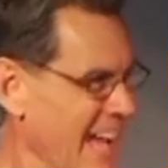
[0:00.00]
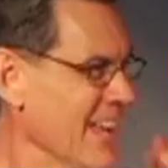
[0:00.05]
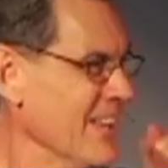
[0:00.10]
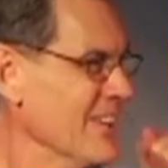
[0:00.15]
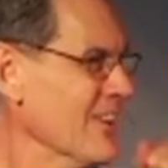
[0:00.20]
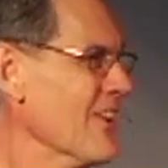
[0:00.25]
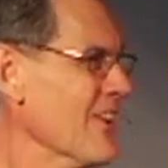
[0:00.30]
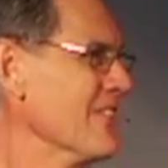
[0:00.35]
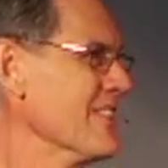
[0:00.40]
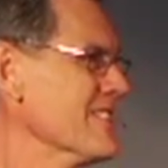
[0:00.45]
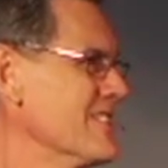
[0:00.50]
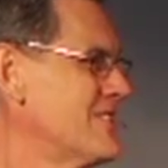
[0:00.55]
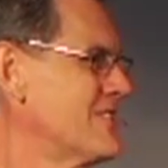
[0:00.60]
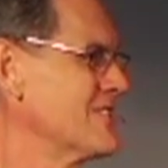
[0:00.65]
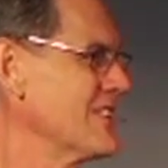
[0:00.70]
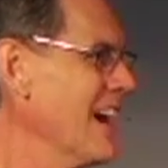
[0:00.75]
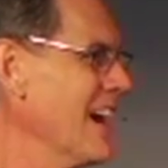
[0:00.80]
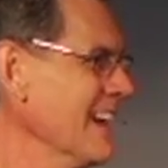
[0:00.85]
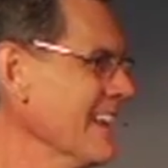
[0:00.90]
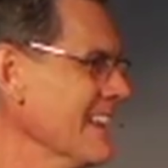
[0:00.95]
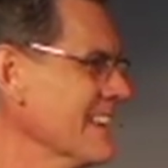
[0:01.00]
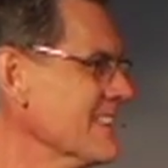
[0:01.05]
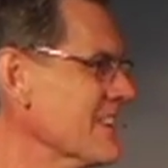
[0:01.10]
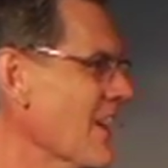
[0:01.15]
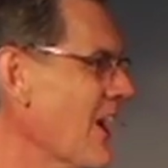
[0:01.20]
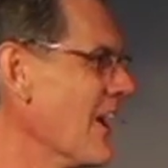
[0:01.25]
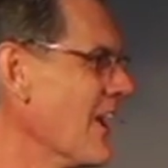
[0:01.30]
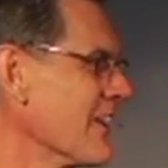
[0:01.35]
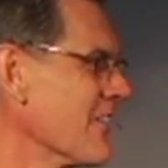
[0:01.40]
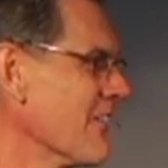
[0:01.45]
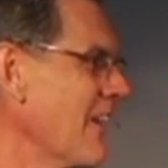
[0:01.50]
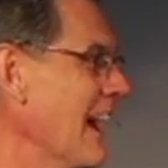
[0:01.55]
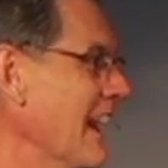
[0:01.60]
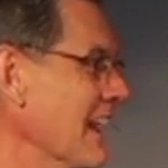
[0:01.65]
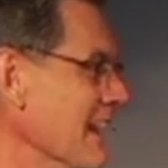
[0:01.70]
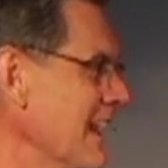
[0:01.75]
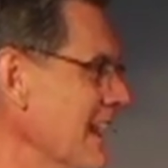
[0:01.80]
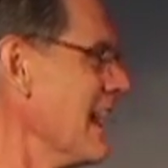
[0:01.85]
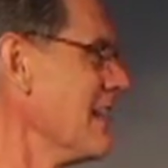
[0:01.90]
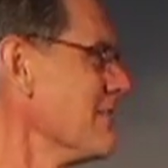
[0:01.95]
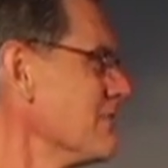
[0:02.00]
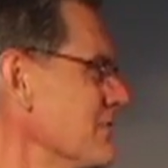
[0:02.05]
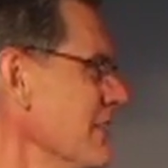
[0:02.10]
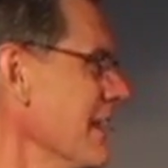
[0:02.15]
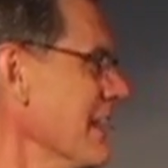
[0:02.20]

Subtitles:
you're the son and daughter I love